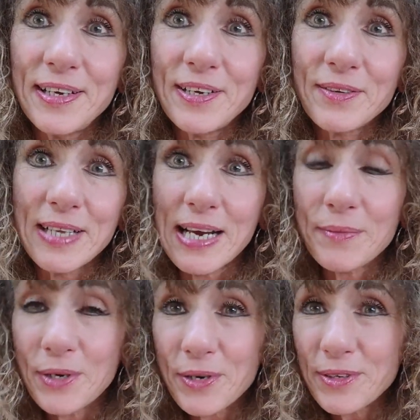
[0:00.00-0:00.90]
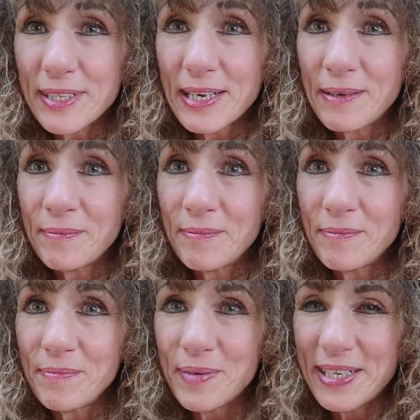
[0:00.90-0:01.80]
that I would hurt them.
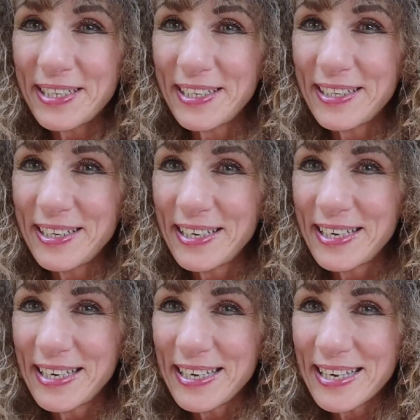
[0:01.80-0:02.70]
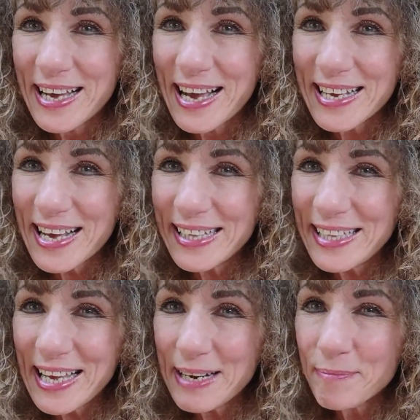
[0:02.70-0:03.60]
But I get
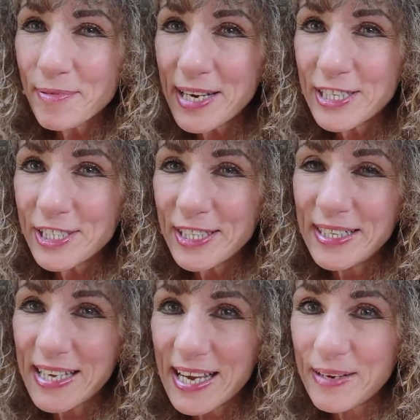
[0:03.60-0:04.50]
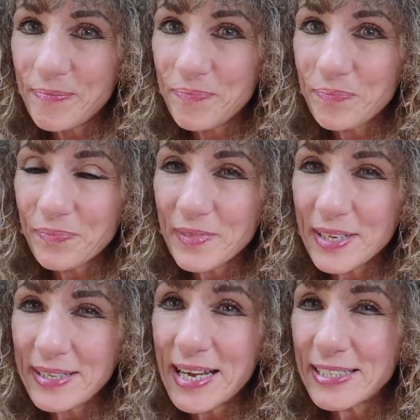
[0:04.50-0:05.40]
that impression that
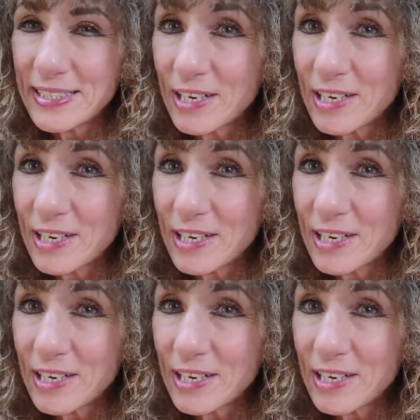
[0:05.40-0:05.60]
that's